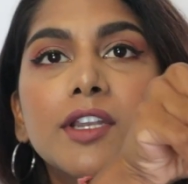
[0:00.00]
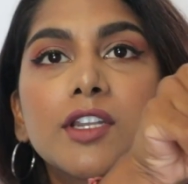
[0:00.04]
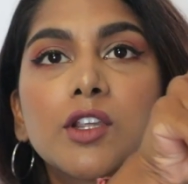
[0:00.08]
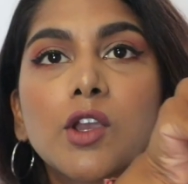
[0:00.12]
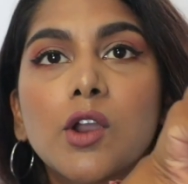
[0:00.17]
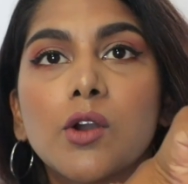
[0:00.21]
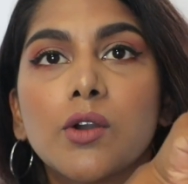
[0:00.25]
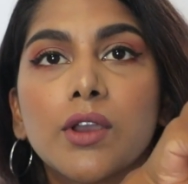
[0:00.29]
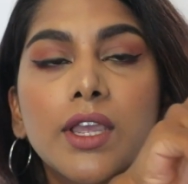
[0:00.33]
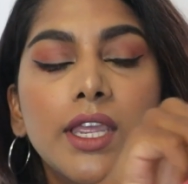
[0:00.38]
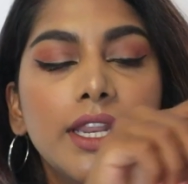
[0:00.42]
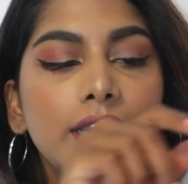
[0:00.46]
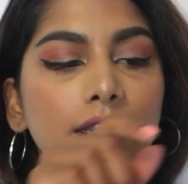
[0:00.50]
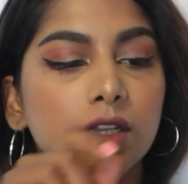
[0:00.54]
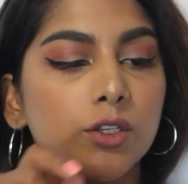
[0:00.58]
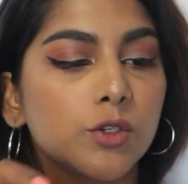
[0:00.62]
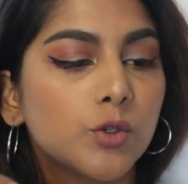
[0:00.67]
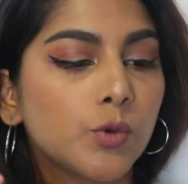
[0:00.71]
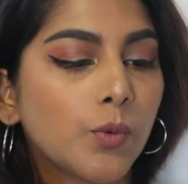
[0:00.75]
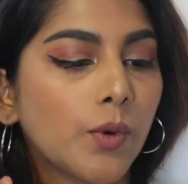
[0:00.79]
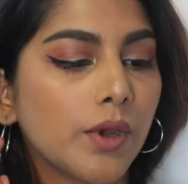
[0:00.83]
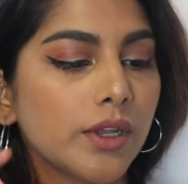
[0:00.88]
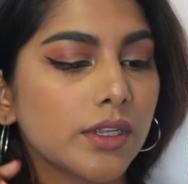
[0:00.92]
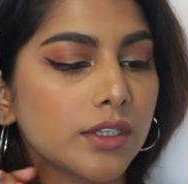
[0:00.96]
gonna go ahead and
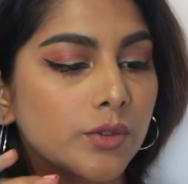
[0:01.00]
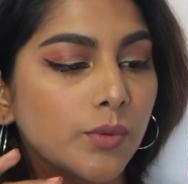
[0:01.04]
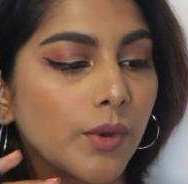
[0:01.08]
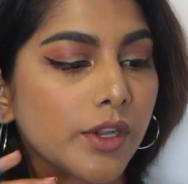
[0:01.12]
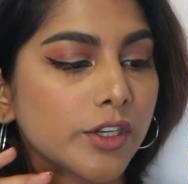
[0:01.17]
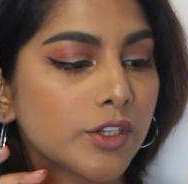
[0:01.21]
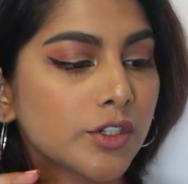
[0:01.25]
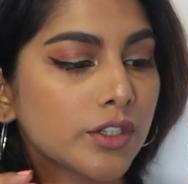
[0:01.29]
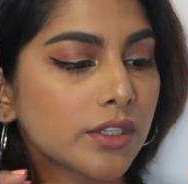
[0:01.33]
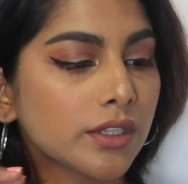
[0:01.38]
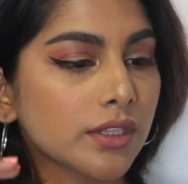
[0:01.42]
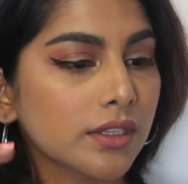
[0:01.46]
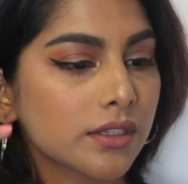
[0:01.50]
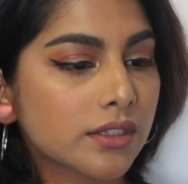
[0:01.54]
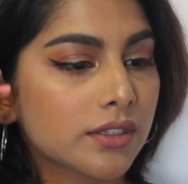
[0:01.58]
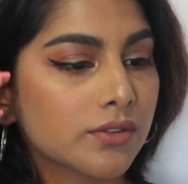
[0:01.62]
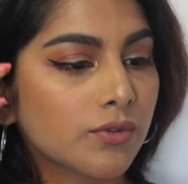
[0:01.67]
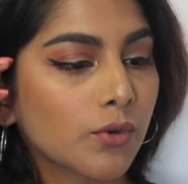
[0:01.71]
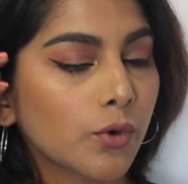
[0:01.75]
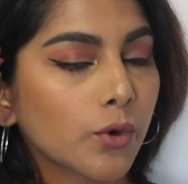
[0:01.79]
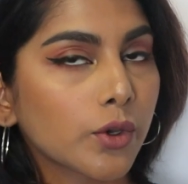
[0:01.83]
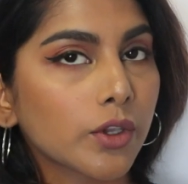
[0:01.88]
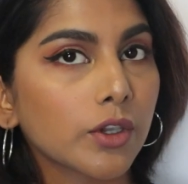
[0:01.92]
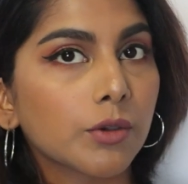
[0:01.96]
swatch this
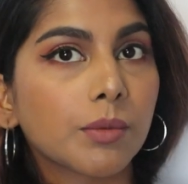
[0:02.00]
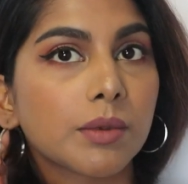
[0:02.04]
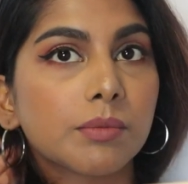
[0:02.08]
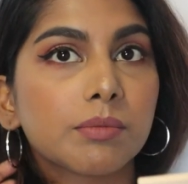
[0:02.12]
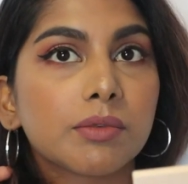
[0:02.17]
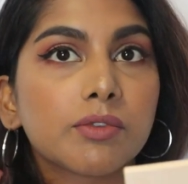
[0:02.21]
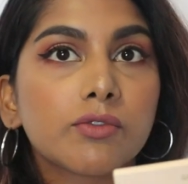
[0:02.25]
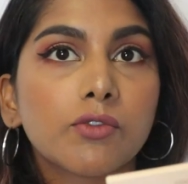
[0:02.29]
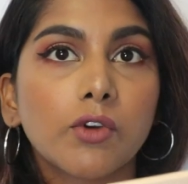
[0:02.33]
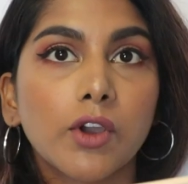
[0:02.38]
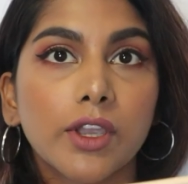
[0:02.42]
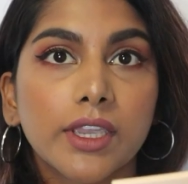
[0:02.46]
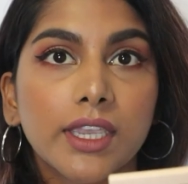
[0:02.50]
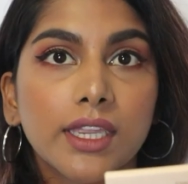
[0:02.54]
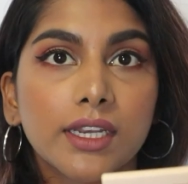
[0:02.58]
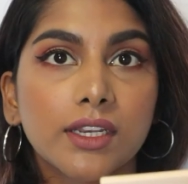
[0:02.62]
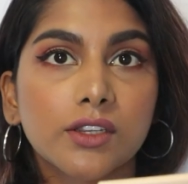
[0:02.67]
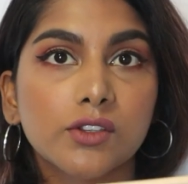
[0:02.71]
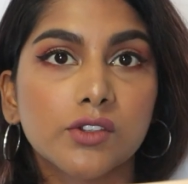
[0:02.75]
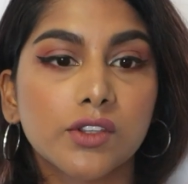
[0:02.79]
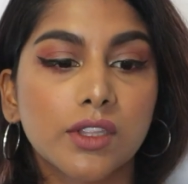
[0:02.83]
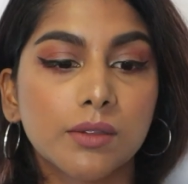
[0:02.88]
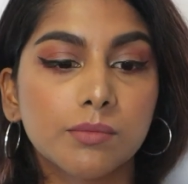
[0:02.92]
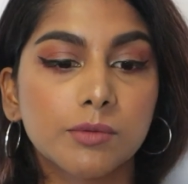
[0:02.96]
for you, but before I get
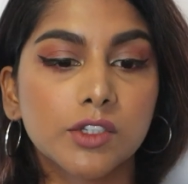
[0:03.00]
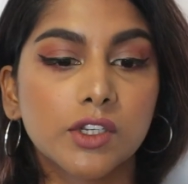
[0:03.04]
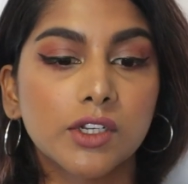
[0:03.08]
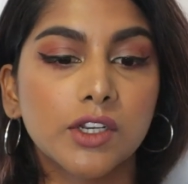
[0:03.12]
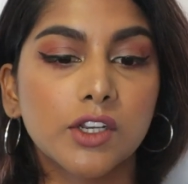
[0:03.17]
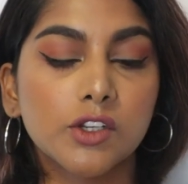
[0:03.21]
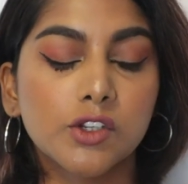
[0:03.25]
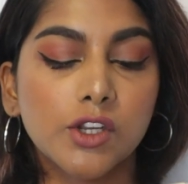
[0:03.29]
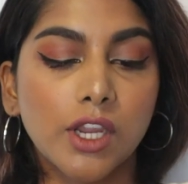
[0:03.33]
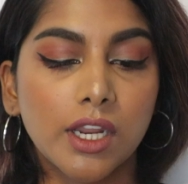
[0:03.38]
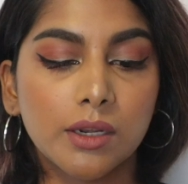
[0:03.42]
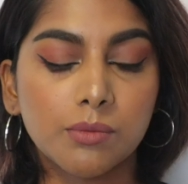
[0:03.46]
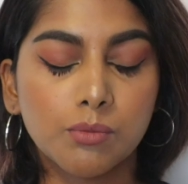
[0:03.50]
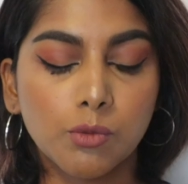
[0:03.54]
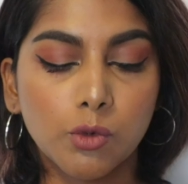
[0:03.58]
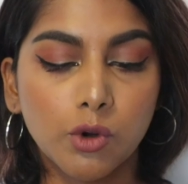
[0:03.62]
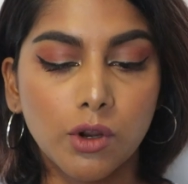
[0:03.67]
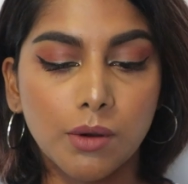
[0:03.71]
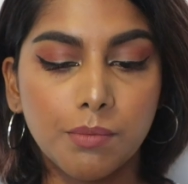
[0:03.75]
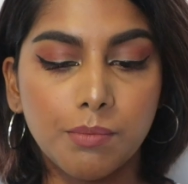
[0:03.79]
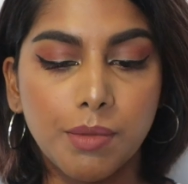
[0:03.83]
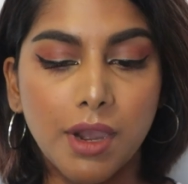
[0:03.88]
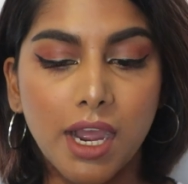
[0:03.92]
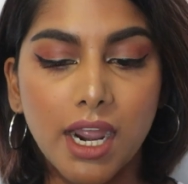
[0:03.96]
into it, I'm just gonna chat
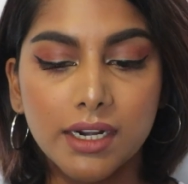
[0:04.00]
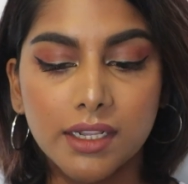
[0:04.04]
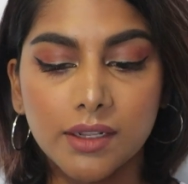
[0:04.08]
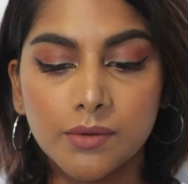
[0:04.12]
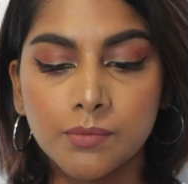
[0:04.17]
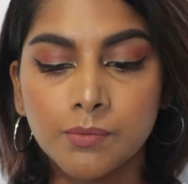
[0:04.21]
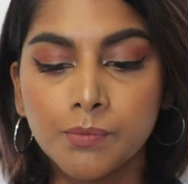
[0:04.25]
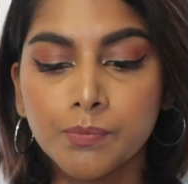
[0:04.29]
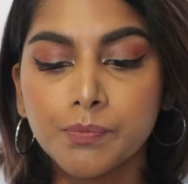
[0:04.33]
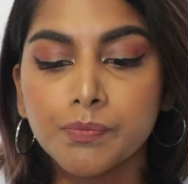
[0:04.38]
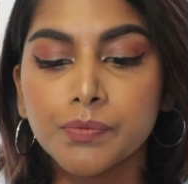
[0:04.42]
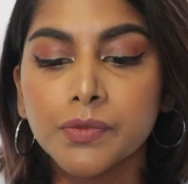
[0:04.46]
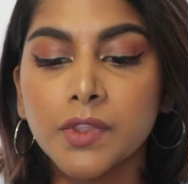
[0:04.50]
more about it.